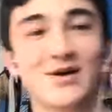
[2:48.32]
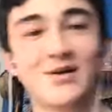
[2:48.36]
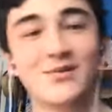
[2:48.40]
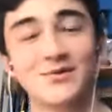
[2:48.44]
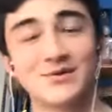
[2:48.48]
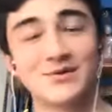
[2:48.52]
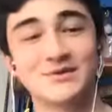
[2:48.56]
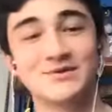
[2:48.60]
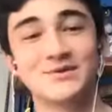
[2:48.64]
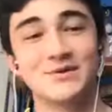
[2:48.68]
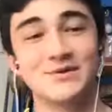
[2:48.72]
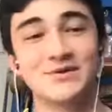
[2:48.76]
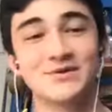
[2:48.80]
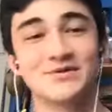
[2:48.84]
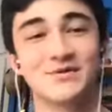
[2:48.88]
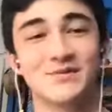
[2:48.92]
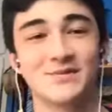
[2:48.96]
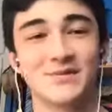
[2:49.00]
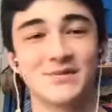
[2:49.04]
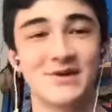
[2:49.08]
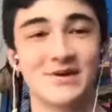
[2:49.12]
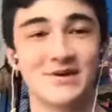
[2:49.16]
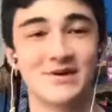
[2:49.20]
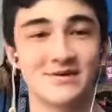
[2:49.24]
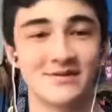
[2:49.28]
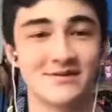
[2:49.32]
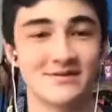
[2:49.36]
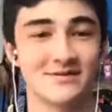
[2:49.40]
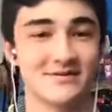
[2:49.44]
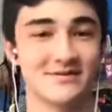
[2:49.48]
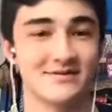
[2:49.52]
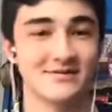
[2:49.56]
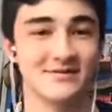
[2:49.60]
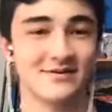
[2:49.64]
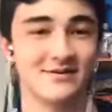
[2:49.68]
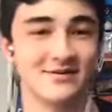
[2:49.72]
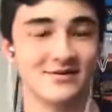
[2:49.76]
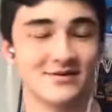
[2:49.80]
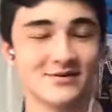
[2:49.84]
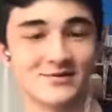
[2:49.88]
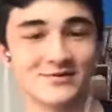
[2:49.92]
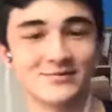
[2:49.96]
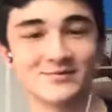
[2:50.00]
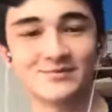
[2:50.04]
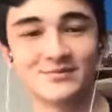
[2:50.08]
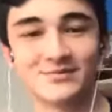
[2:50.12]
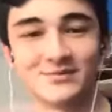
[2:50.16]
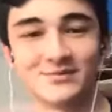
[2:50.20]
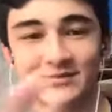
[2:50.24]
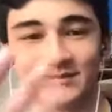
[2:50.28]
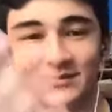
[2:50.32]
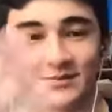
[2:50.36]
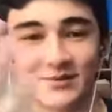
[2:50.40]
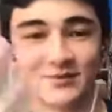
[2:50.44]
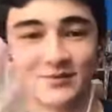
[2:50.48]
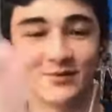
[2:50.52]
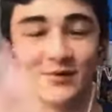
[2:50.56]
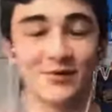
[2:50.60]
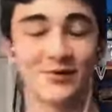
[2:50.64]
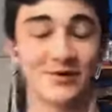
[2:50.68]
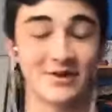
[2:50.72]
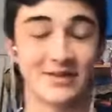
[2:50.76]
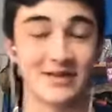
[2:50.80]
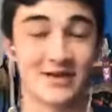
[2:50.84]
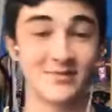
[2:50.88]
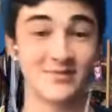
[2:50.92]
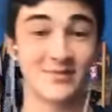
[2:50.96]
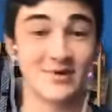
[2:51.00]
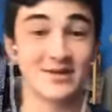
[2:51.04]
of students from there, promoting that message.